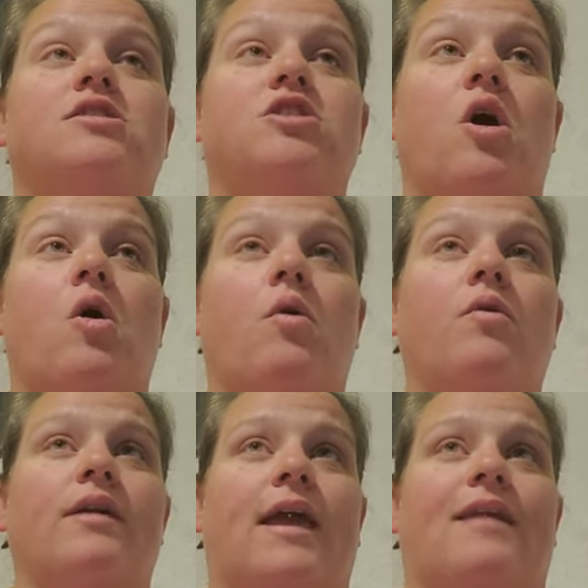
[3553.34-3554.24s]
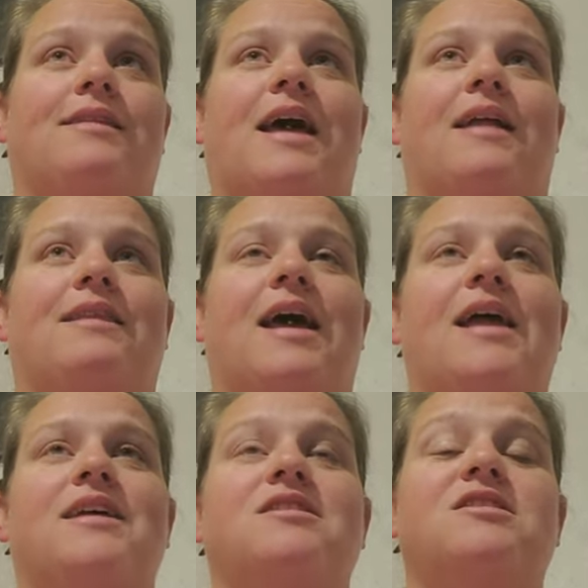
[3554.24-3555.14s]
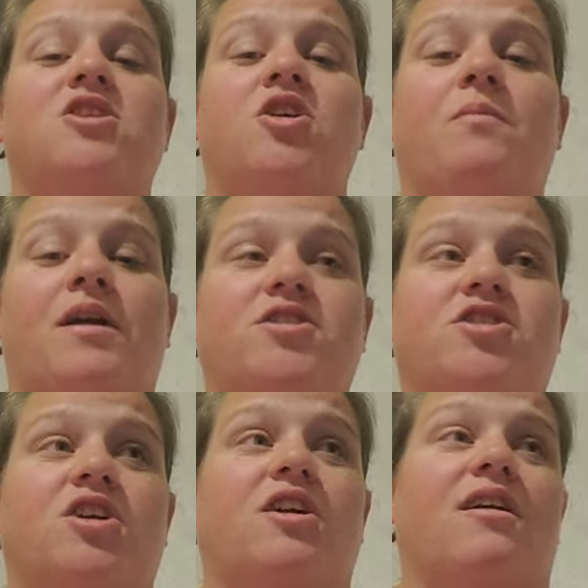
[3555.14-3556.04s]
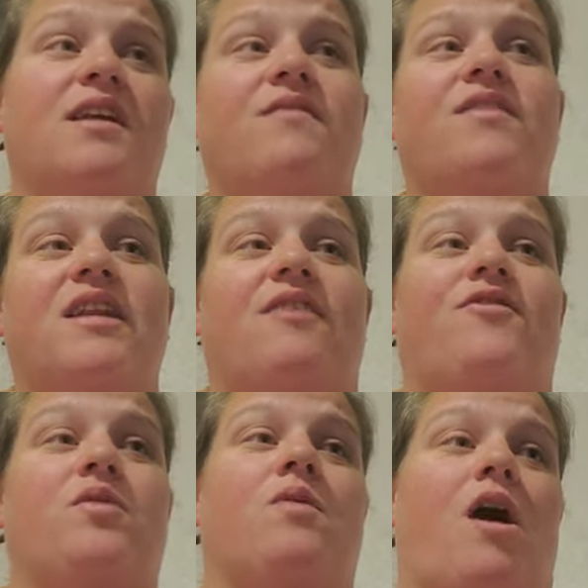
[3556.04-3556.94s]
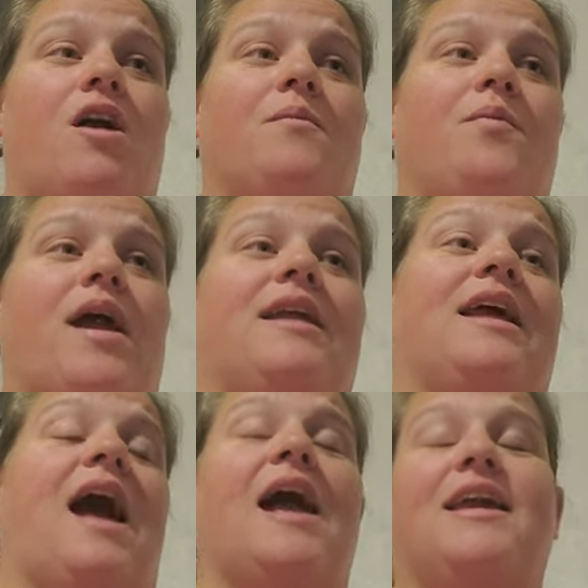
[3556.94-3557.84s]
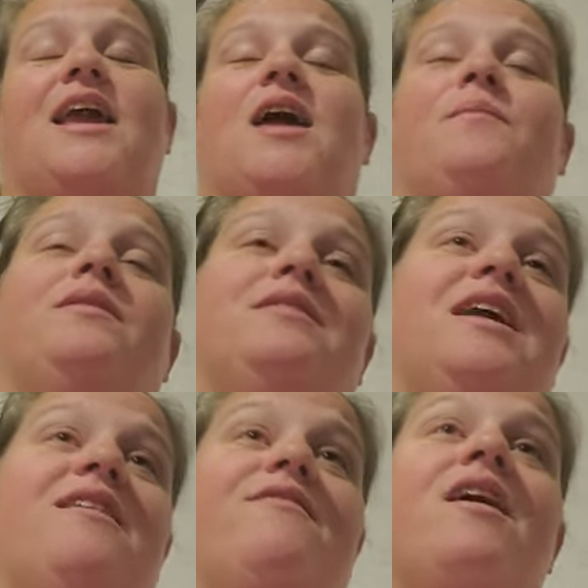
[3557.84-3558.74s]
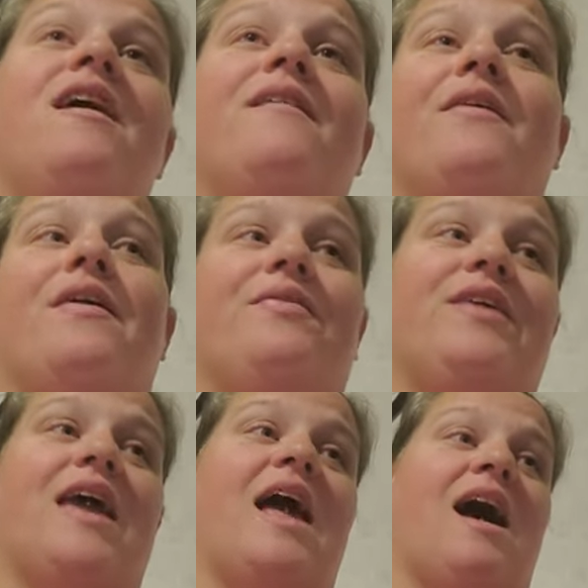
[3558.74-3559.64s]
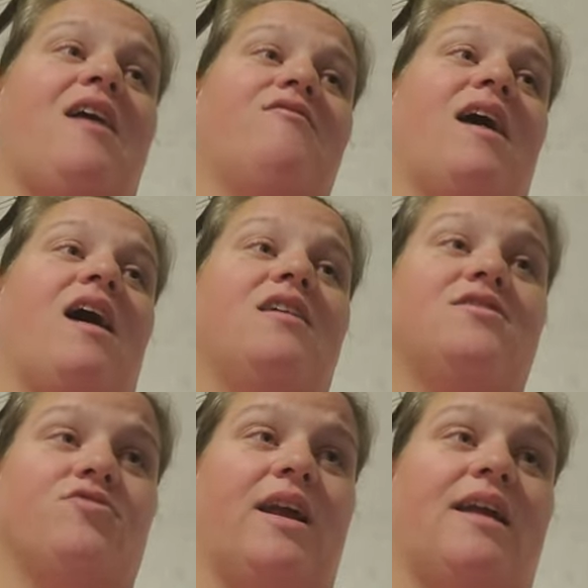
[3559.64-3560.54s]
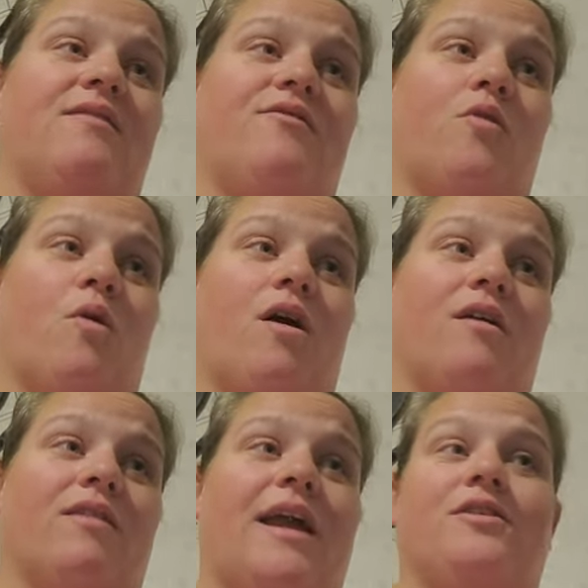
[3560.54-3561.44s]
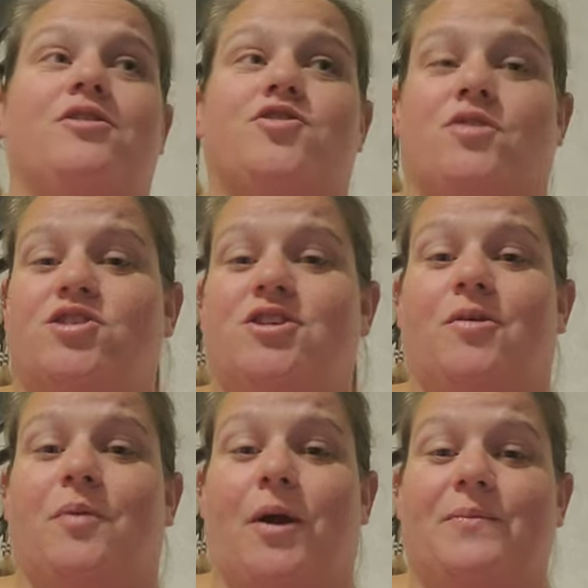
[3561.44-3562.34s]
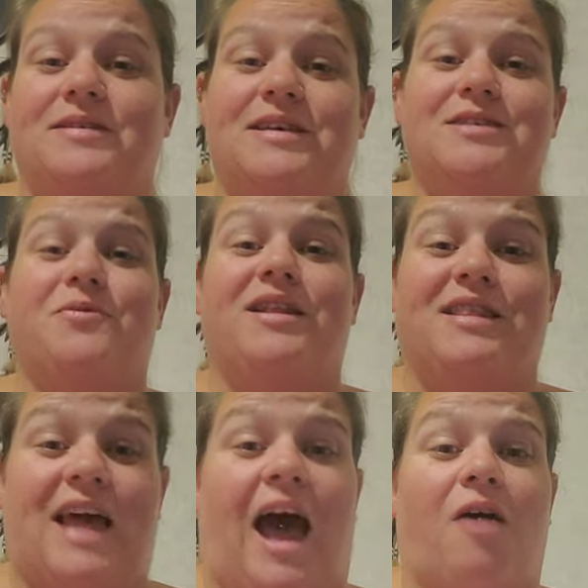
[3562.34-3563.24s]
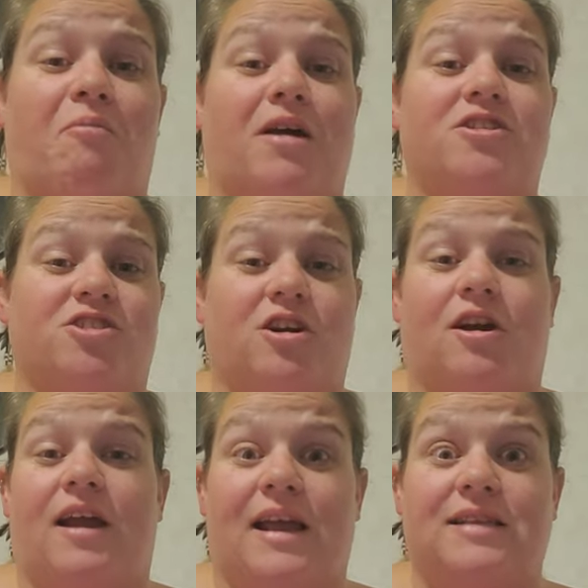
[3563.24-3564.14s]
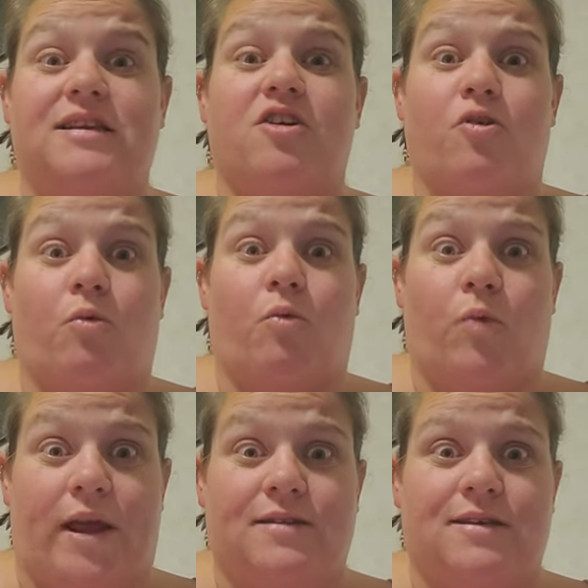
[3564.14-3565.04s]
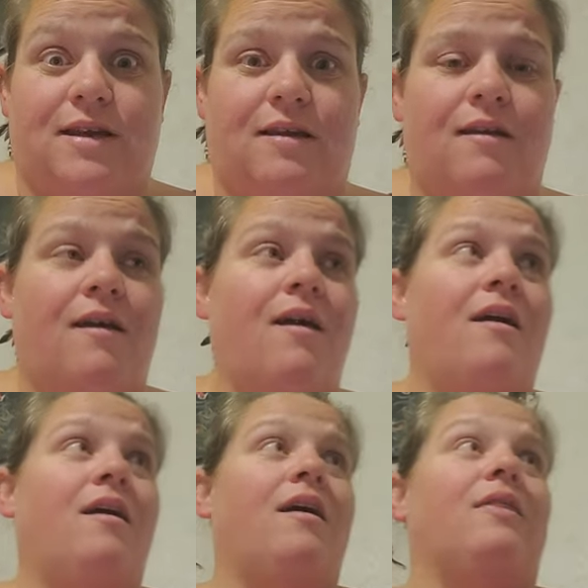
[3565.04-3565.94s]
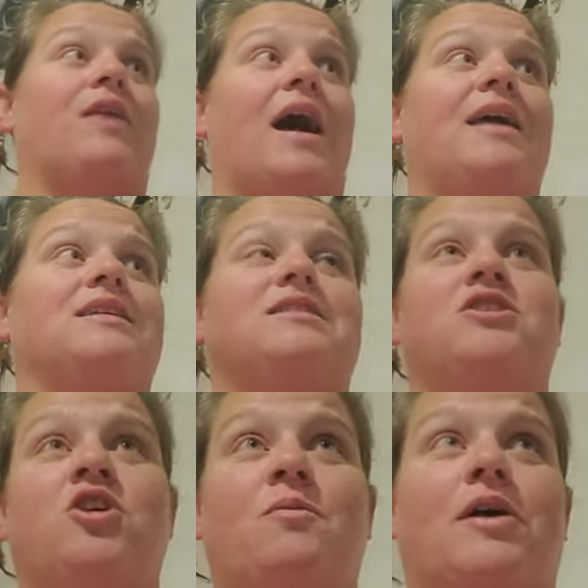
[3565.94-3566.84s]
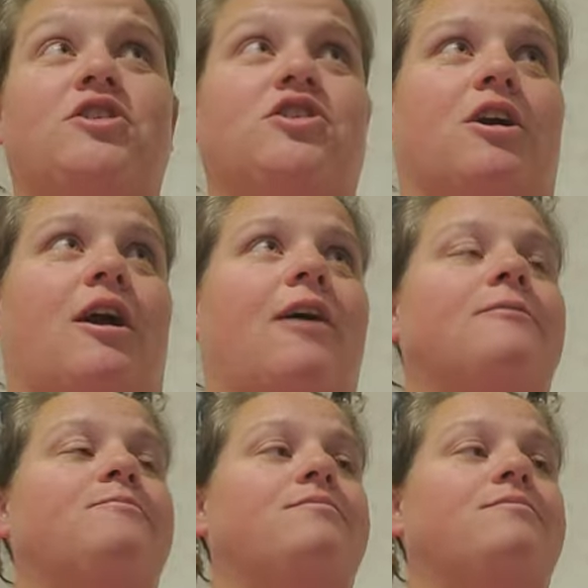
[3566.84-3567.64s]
Don't get that. That is too much sugar, even if you aren't pregnant. I can't believe that they have a drink for like nutritional purposes with that much sugar. It's crazy. That is too much sugar.